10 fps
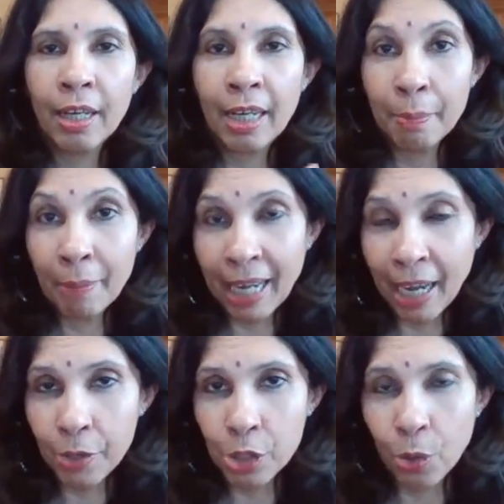in my
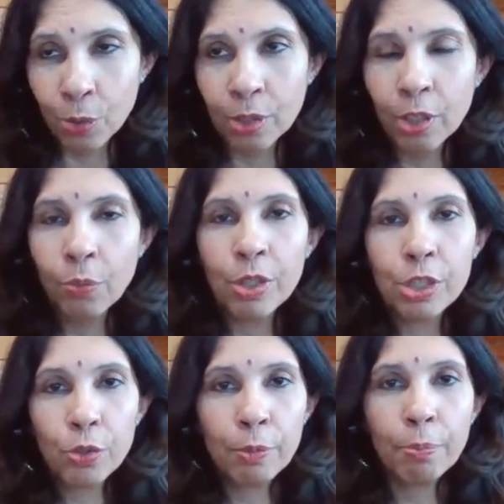household was
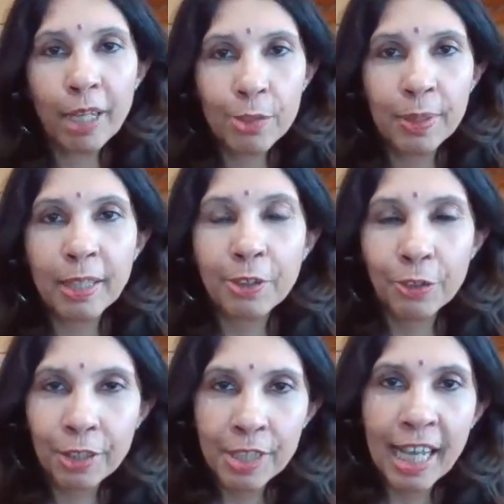so impressed with the
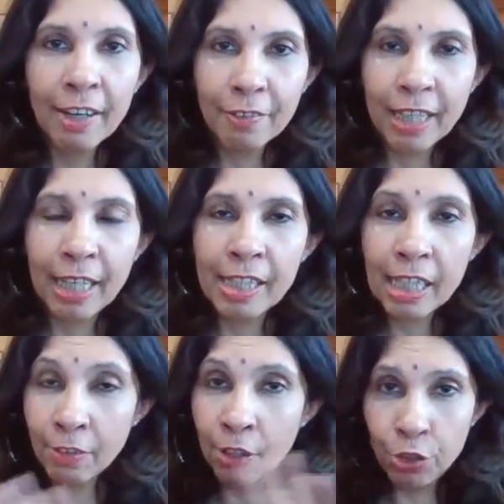career side of things,
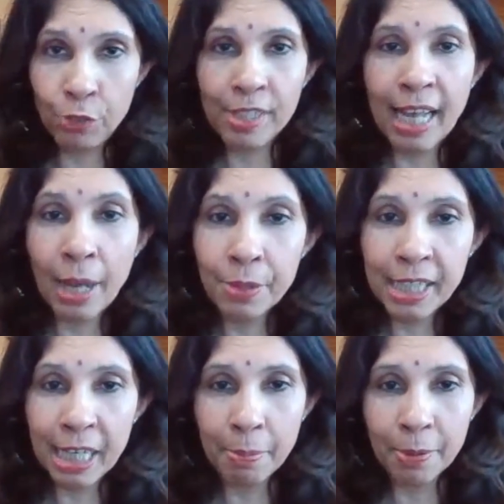even though she was a
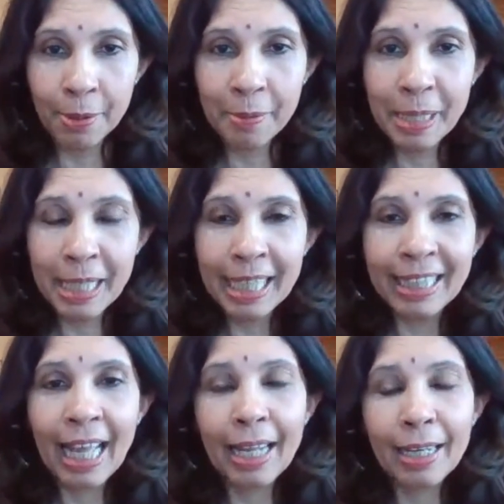housekeeper,
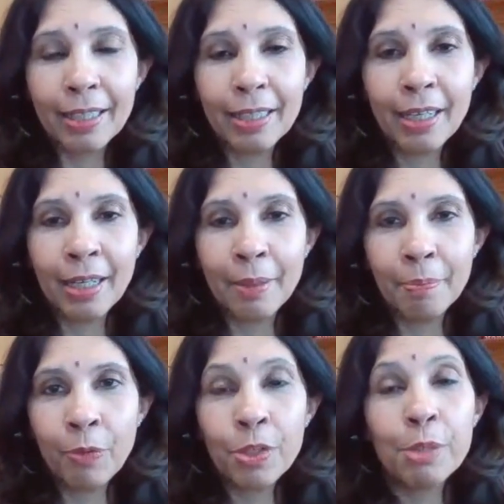that
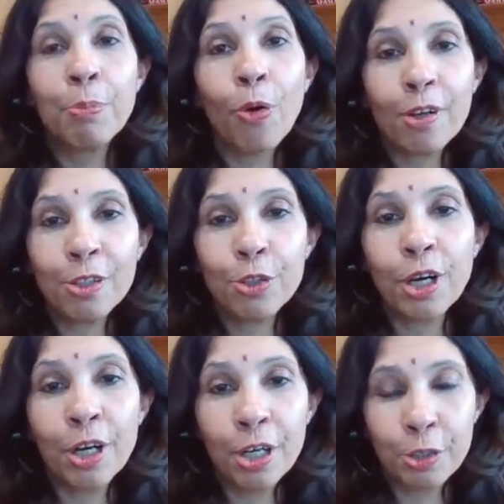it was important to
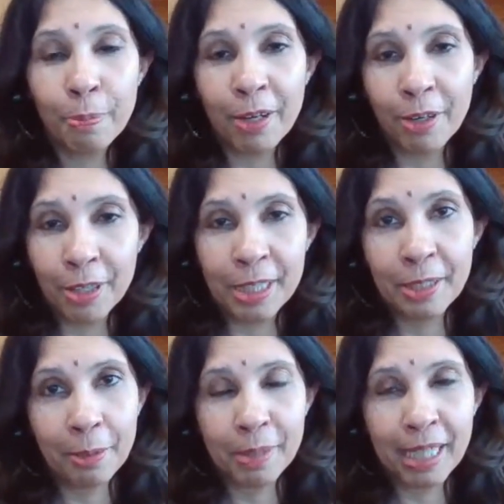her to better her
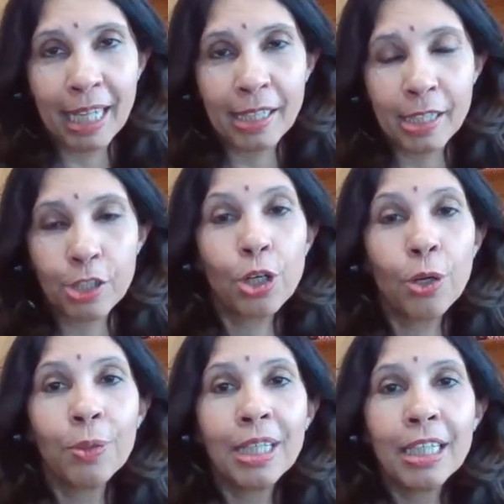circumstances. So
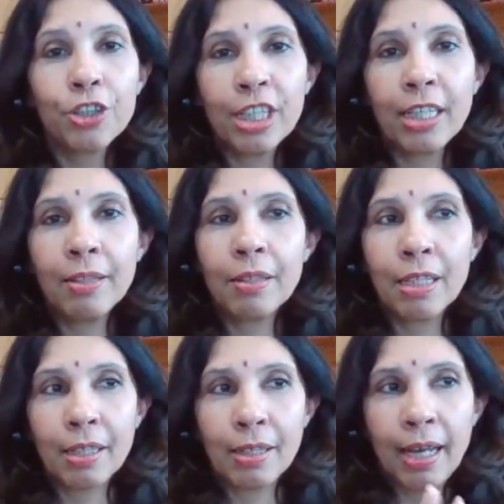she,
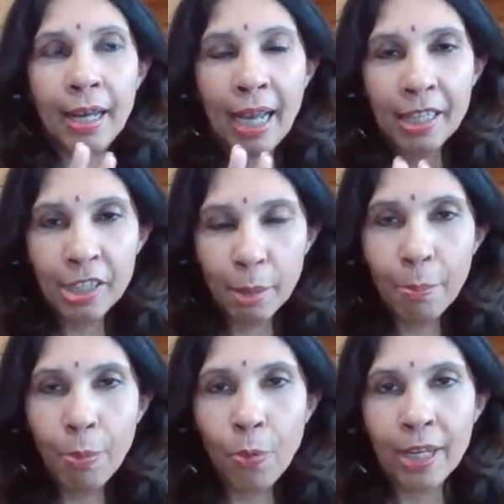at some
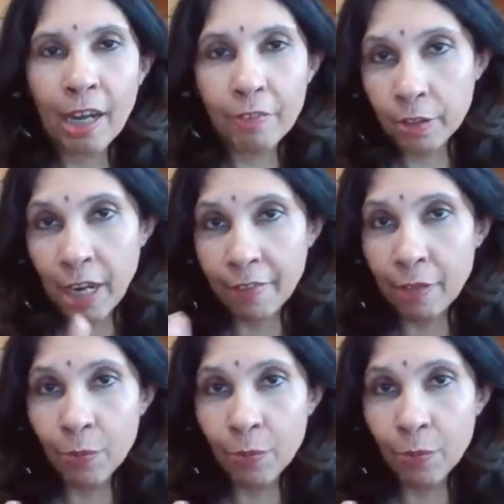point after having